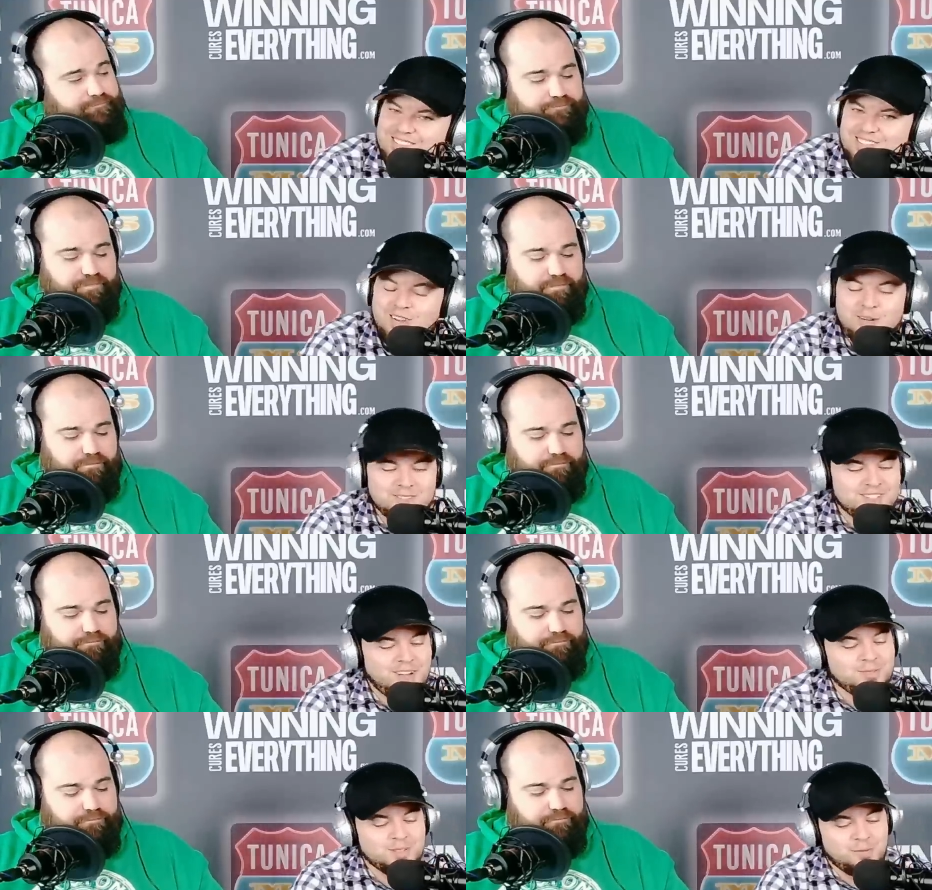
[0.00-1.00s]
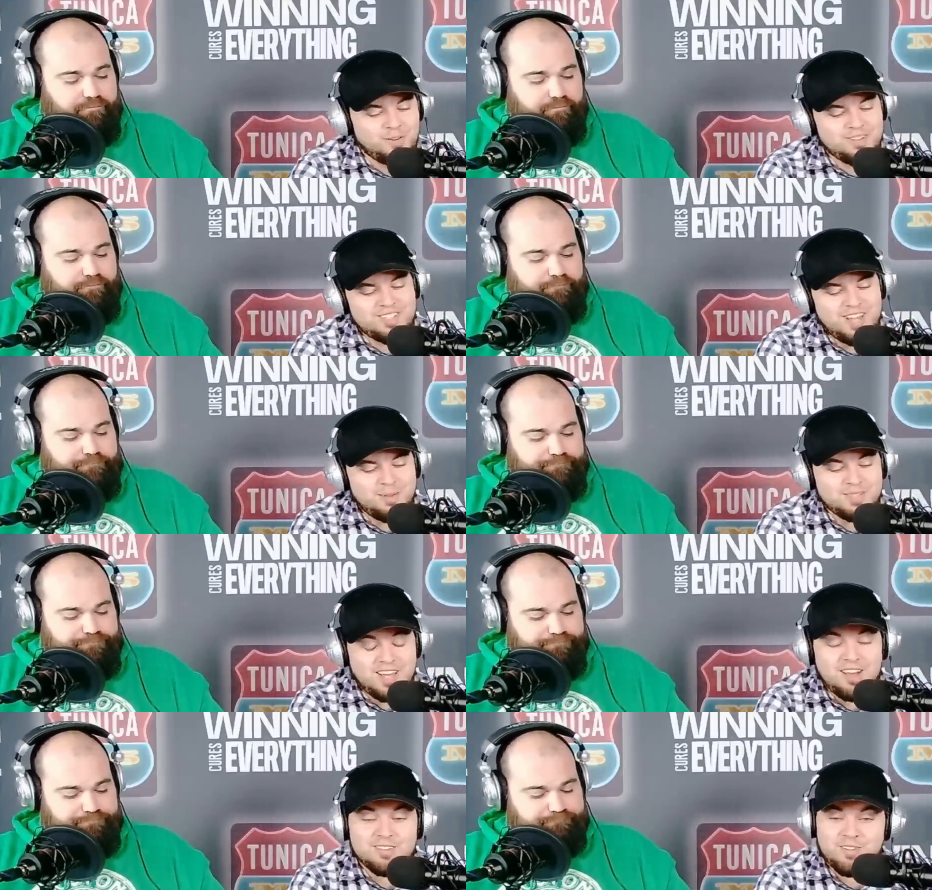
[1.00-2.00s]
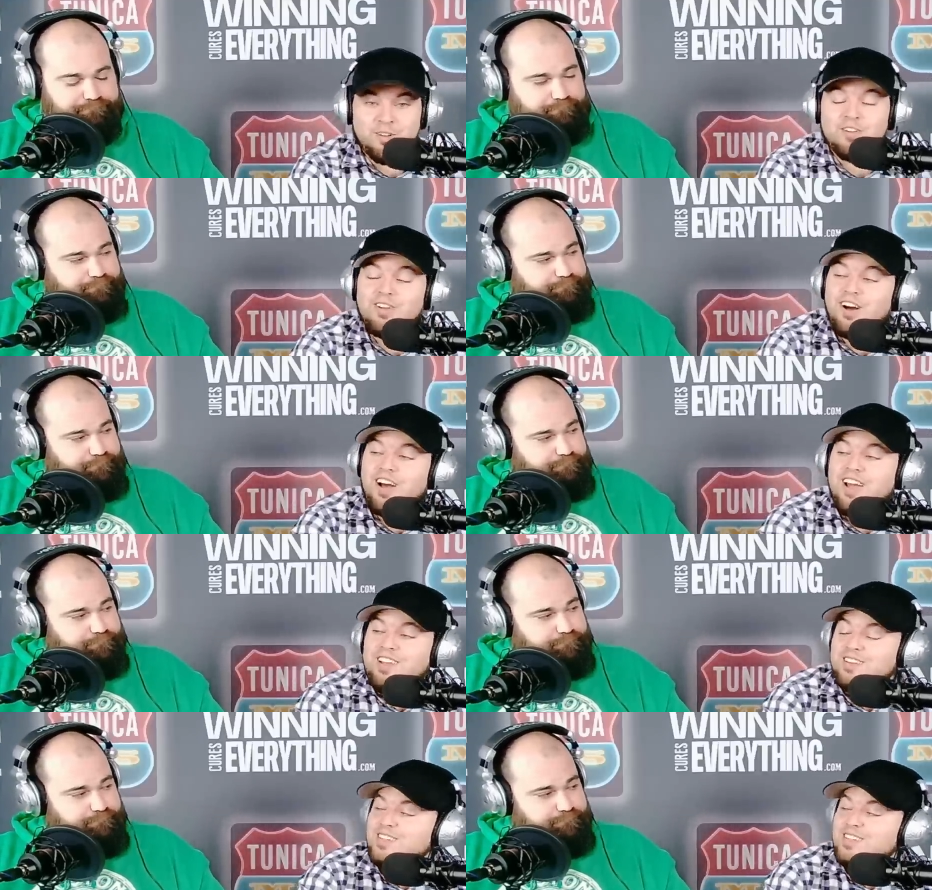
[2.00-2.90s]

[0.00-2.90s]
Speaker 1: so I was I was over at Sam's Town. Good, uh, hey,